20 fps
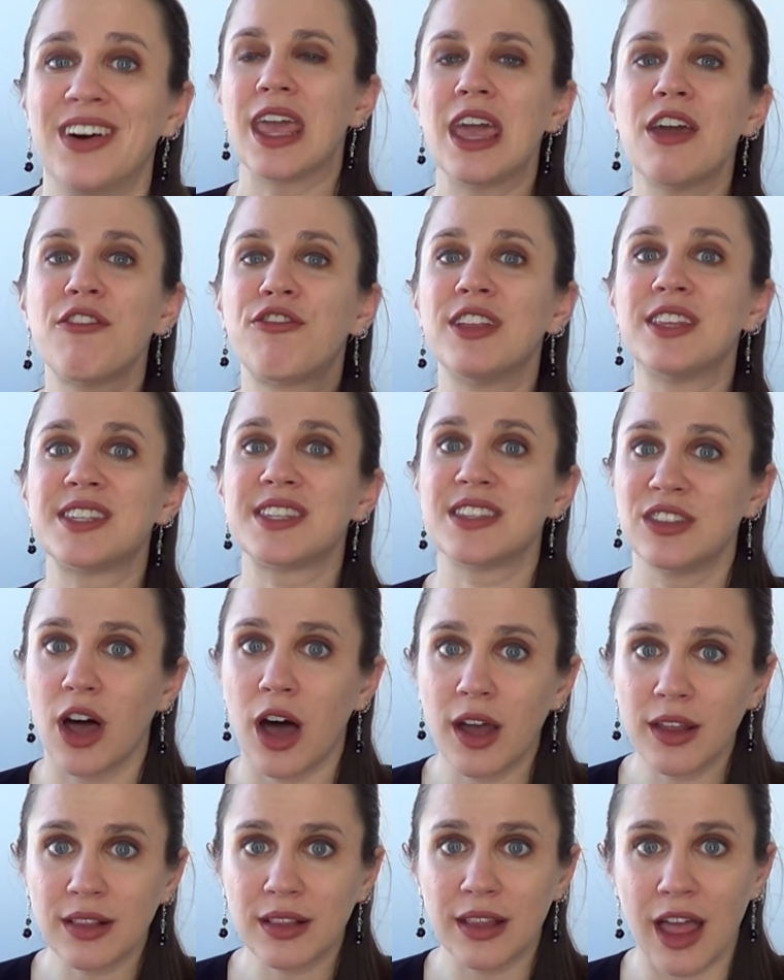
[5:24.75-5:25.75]
If it's
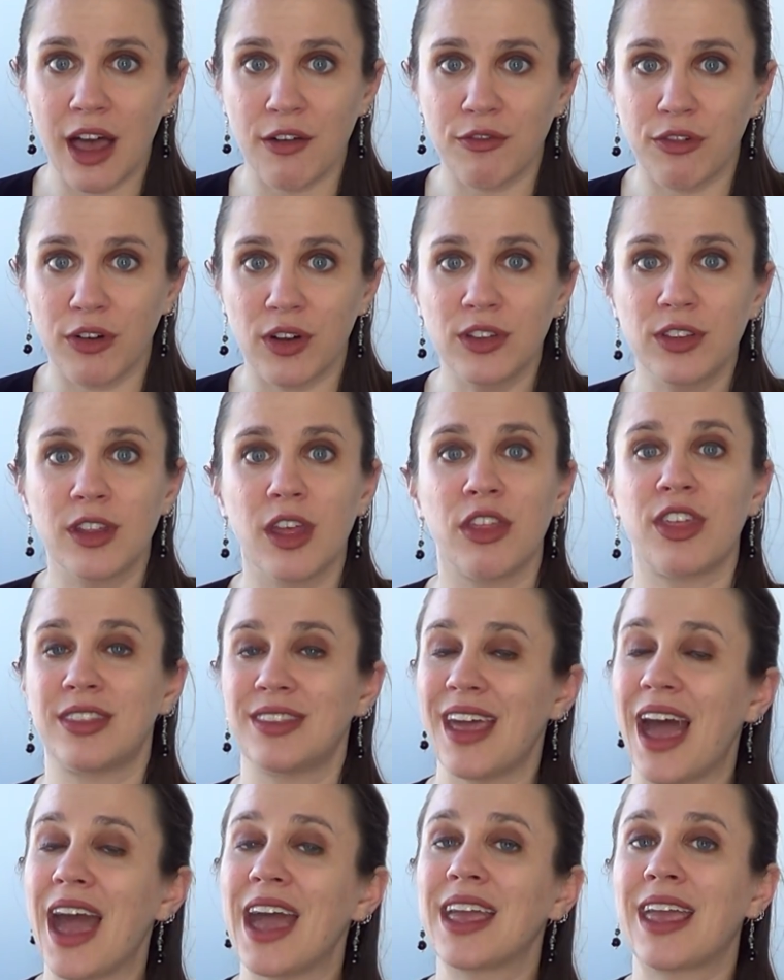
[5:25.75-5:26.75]
not leveled, the
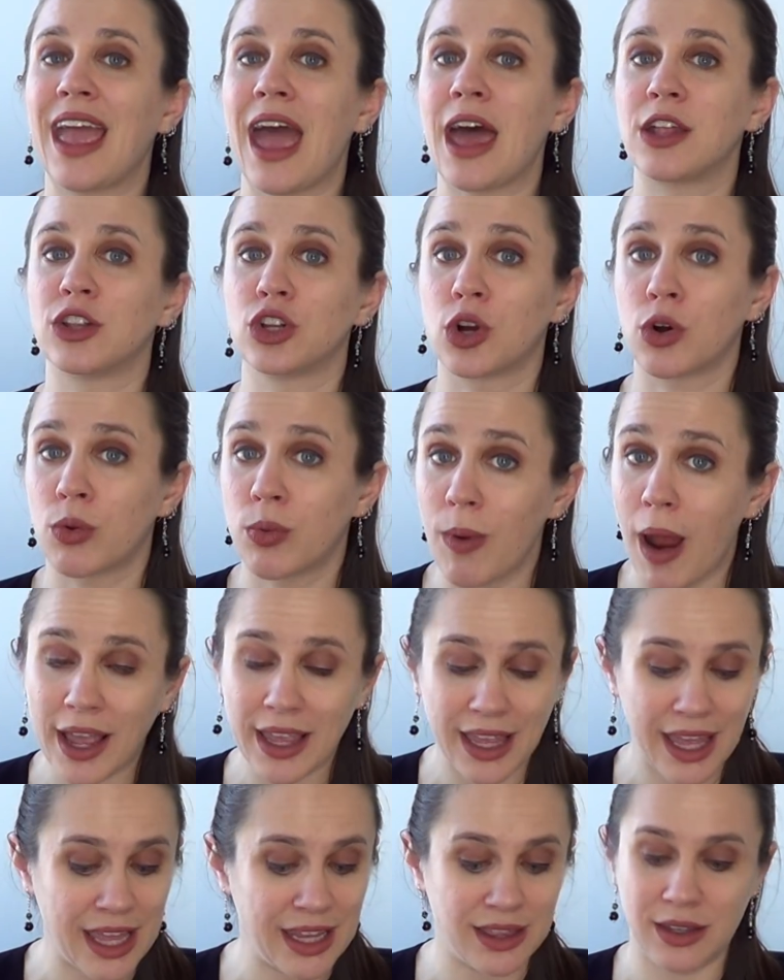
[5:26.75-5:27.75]
tank can
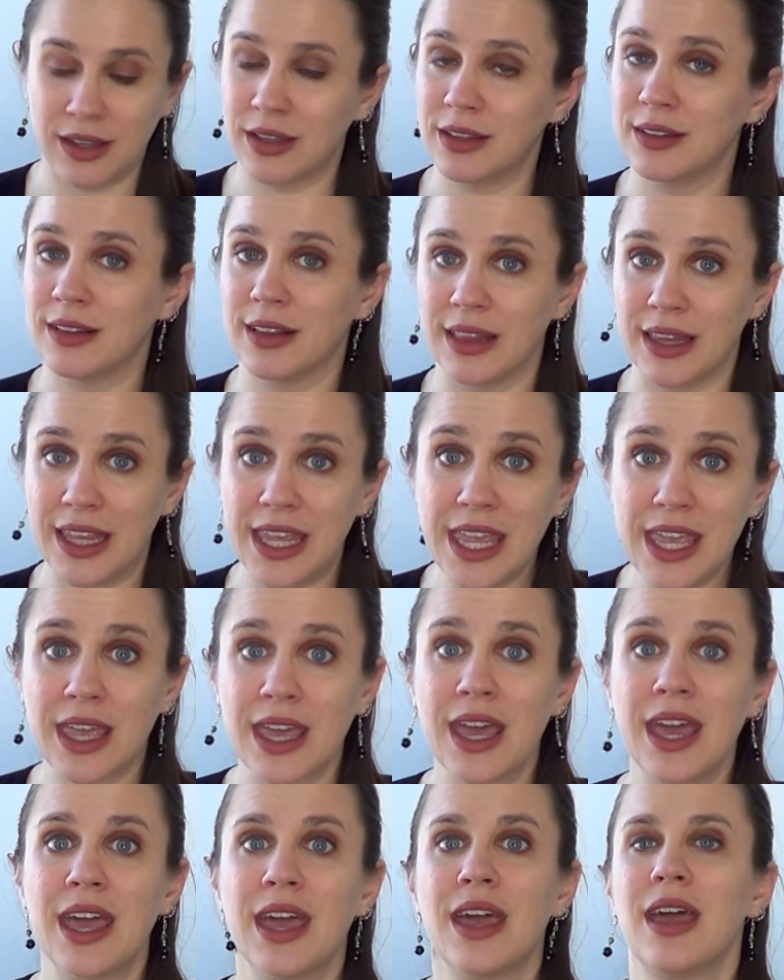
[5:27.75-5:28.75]
crack, it can leak.